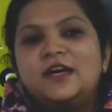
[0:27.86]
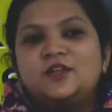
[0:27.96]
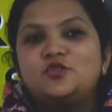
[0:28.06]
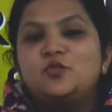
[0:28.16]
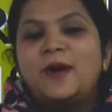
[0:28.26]

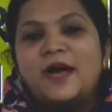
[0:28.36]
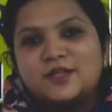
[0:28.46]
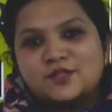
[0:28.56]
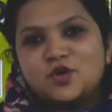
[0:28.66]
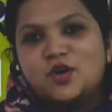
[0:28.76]
two
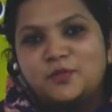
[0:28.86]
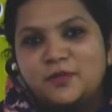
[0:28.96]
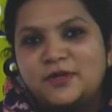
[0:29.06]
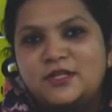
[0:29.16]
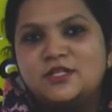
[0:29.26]
banks got
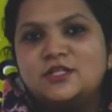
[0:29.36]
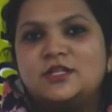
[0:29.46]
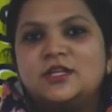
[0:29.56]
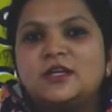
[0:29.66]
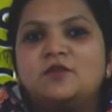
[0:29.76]
merged,
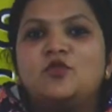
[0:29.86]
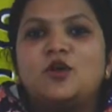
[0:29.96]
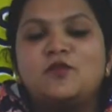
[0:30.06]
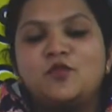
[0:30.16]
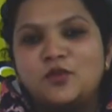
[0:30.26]

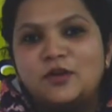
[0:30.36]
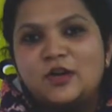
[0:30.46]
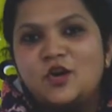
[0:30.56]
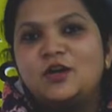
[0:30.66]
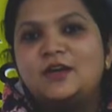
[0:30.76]
Vodafone
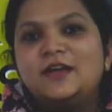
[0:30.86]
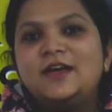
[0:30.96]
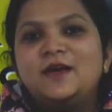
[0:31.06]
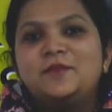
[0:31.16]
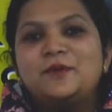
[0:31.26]
got
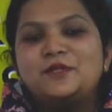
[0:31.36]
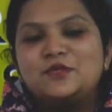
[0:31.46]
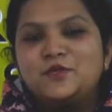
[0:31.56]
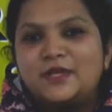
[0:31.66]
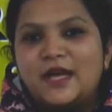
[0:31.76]

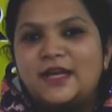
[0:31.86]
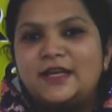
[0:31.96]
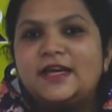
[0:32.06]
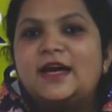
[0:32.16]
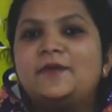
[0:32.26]
merged with
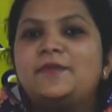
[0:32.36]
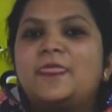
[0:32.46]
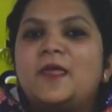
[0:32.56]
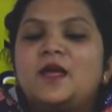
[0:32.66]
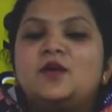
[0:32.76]
Idea.
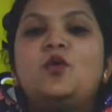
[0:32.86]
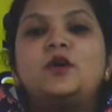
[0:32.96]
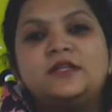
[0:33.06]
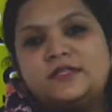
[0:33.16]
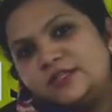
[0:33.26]

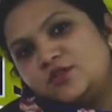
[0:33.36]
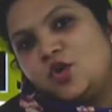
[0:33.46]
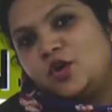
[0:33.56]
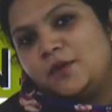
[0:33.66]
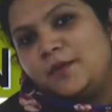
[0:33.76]
What is this
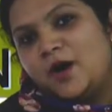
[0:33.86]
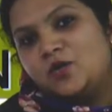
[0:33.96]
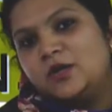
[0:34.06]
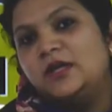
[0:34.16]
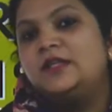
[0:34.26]
all
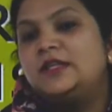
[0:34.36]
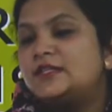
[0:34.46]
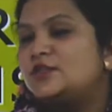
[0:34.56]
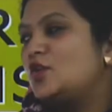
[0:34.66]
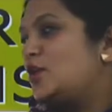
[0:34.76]
about? This
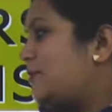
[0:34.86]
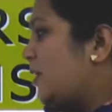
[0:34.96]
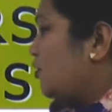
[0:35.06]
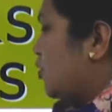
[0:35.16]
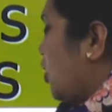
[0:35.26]
is all
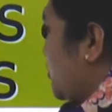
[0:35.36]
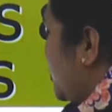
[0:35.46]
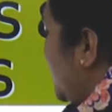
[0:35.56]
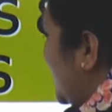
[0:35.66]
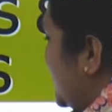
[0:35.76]
about
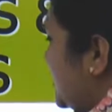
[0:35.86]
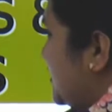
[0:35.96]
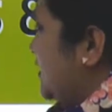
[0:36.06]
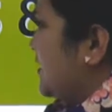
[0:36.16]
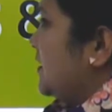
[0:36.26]

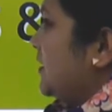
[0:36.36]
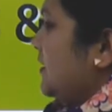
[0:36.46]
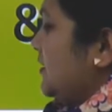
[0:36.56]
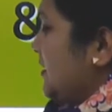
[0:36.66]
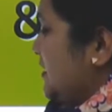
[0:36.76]
corporate
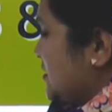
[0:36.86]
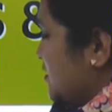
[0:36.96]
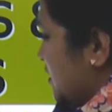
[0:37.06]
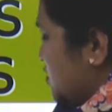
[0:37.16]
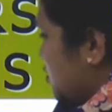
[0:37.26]

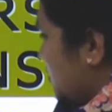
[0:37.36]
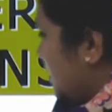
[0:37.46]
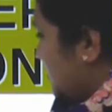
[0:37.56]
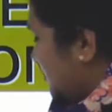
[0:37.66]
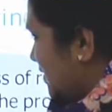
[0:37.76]

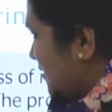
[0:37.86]
restructuring.